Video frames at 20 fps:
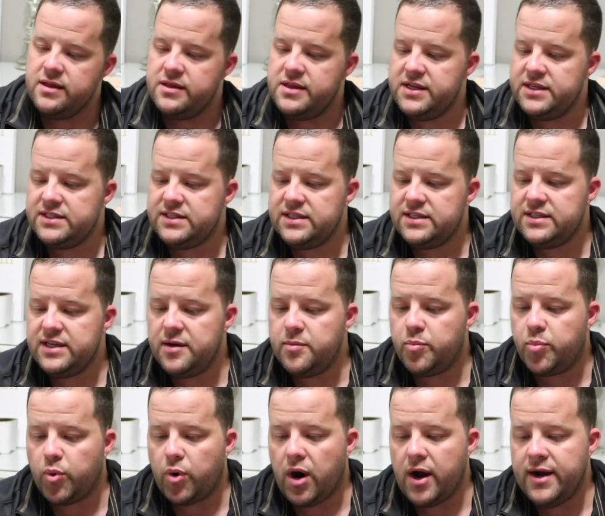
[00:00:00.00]
This is
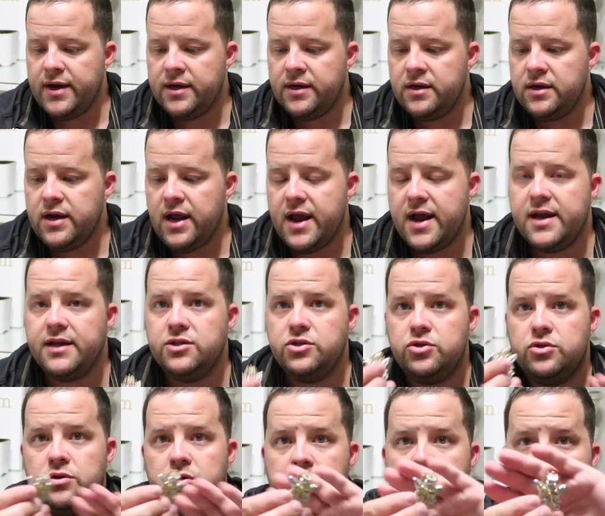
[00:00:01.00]
a Brighton
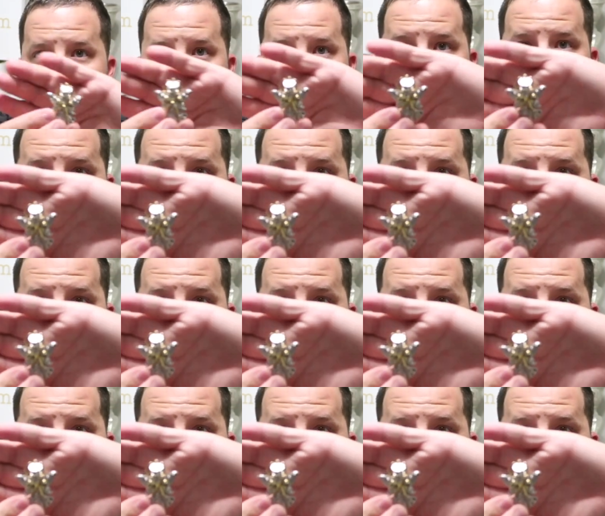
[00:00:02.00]
Angel